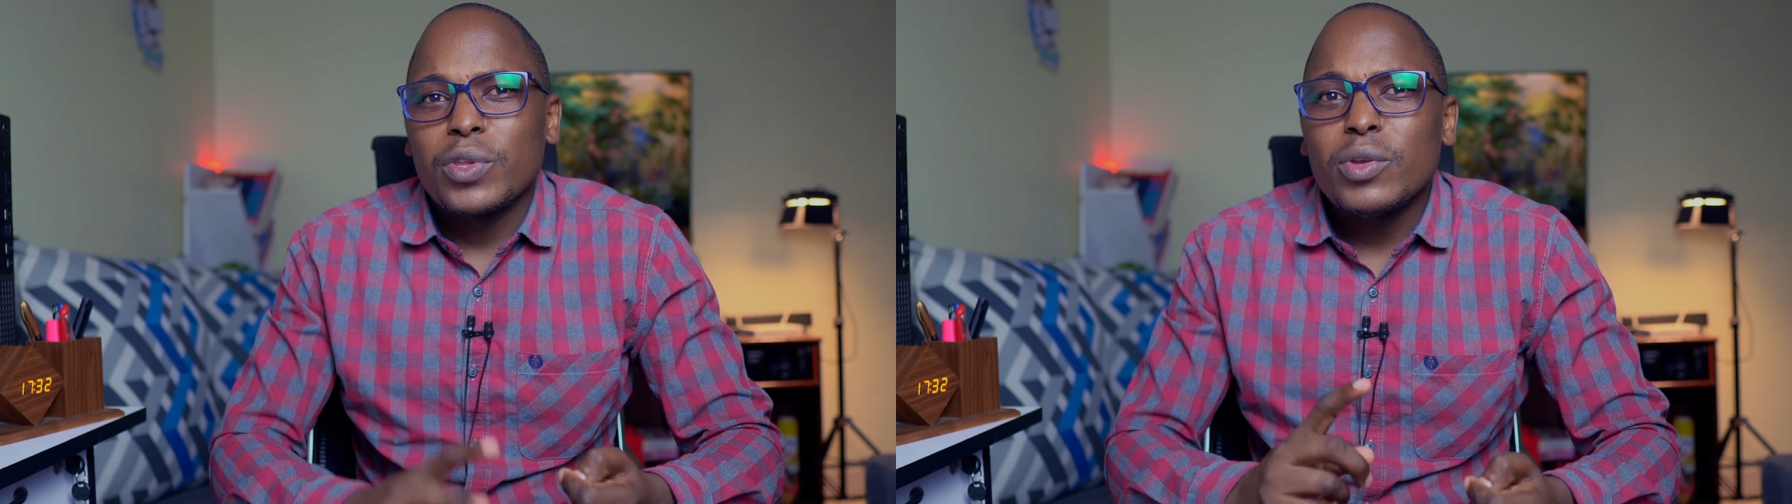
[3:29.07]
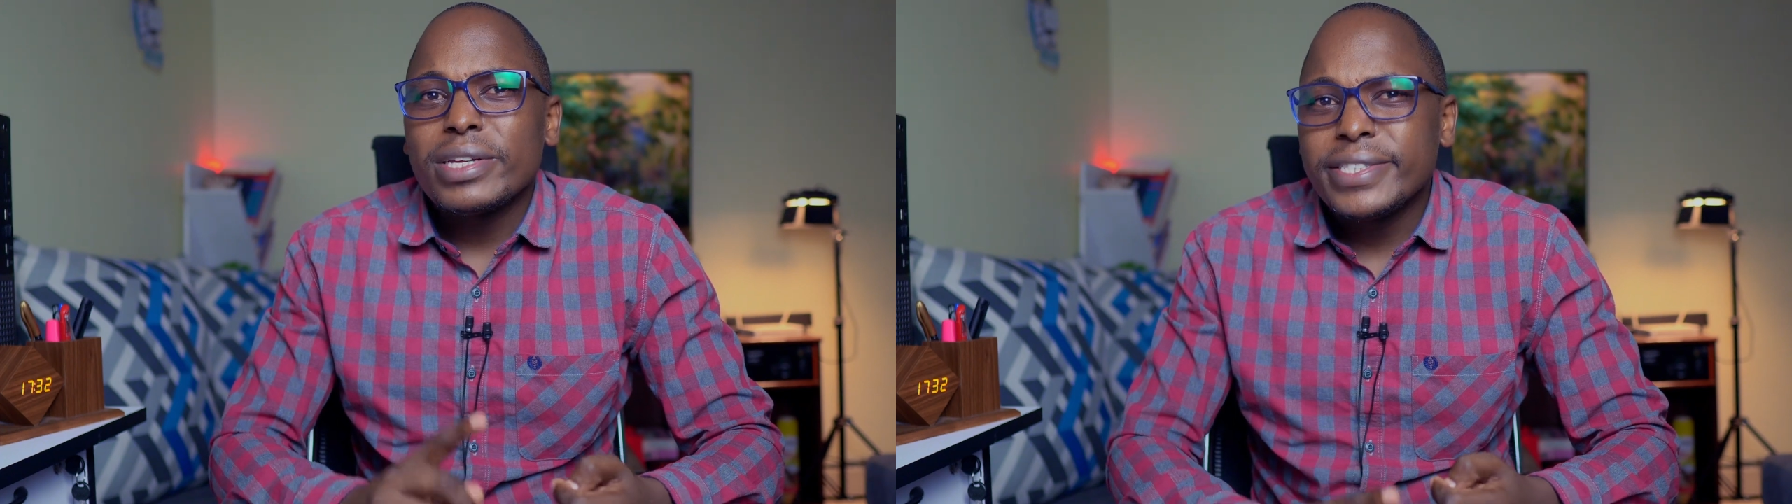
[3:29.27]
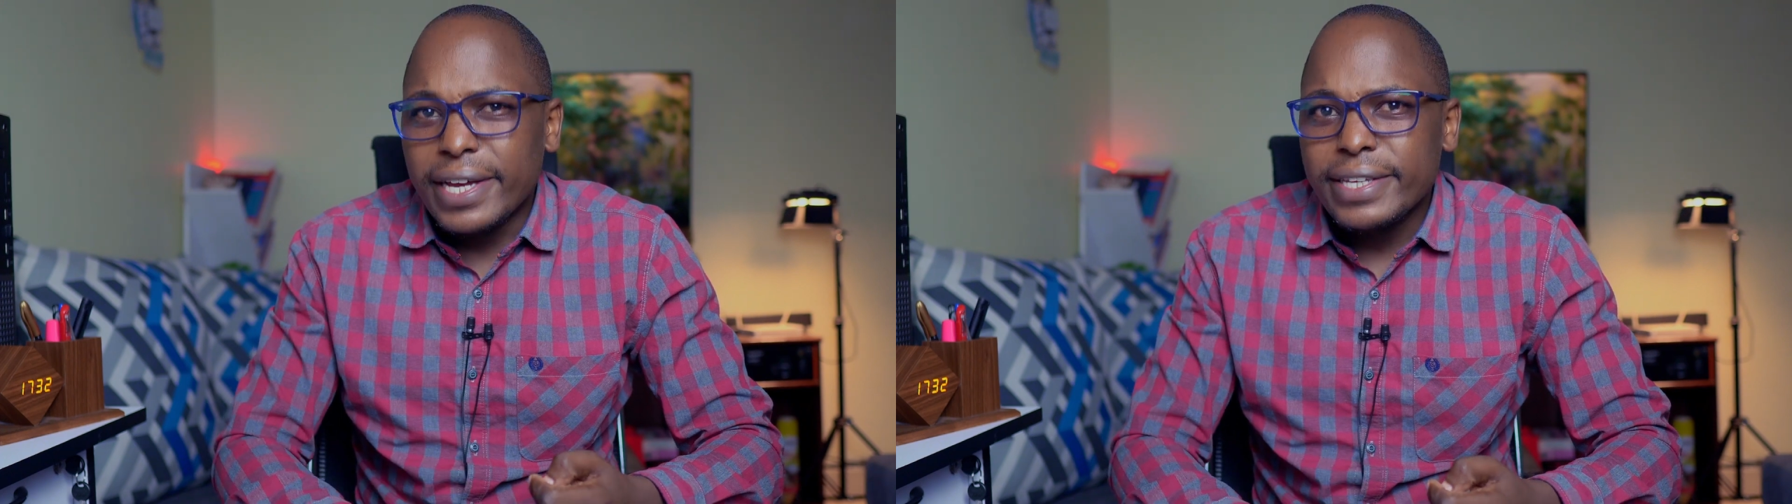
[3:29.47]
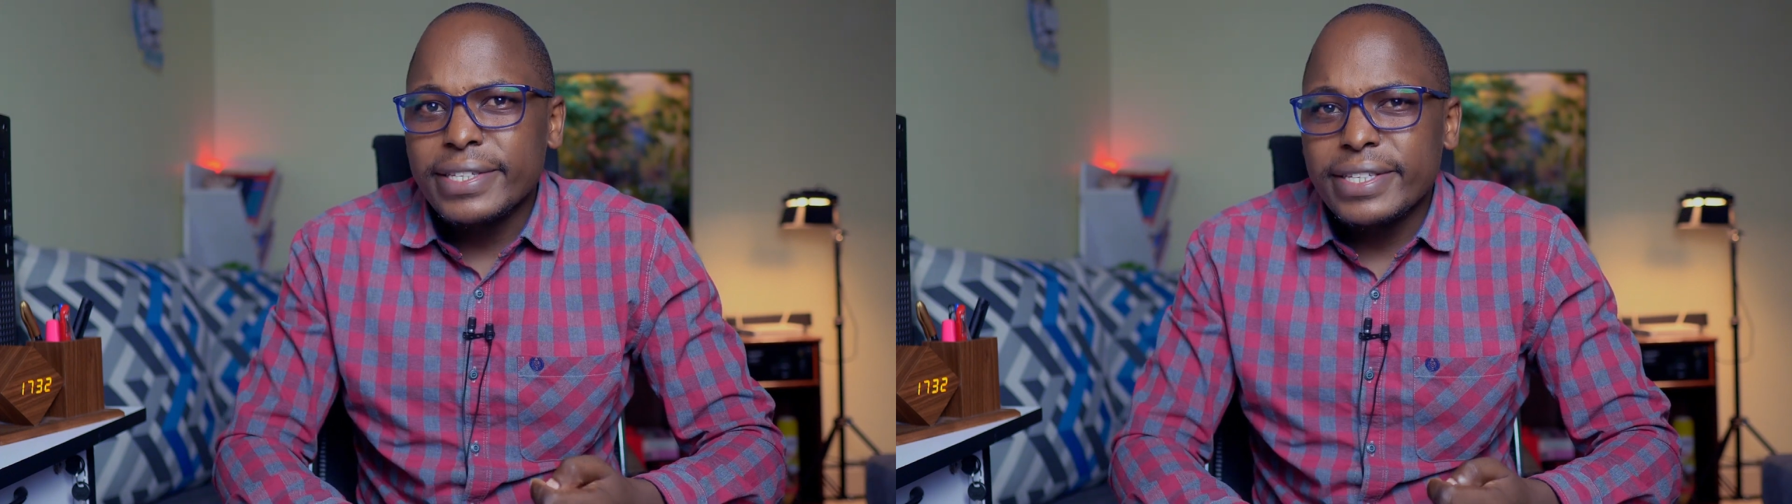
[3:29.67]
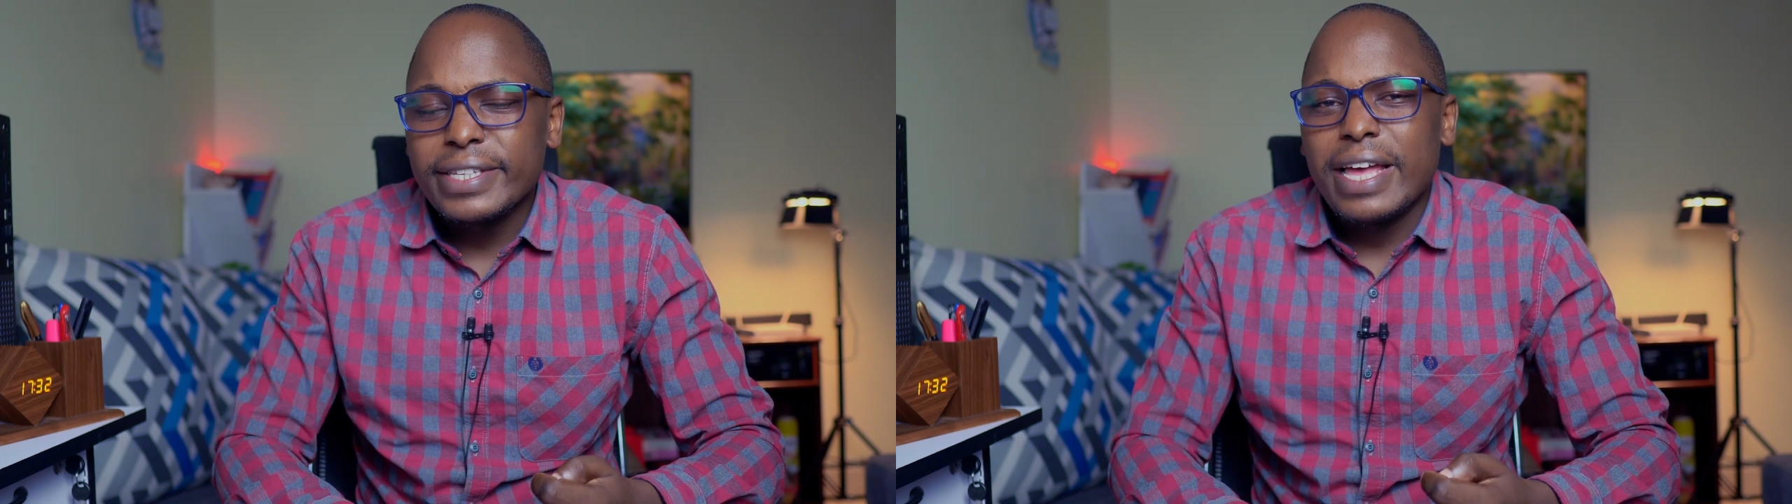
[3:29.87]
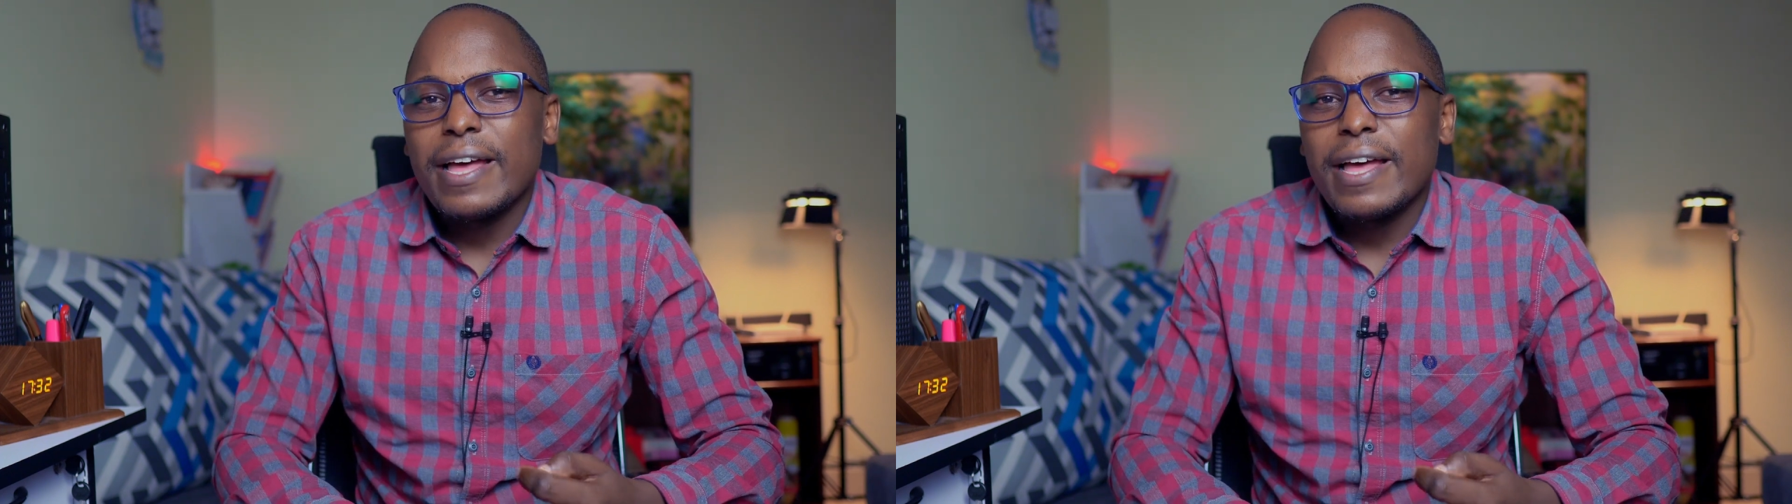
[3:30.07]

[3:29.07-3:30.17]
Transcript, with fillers: your chest,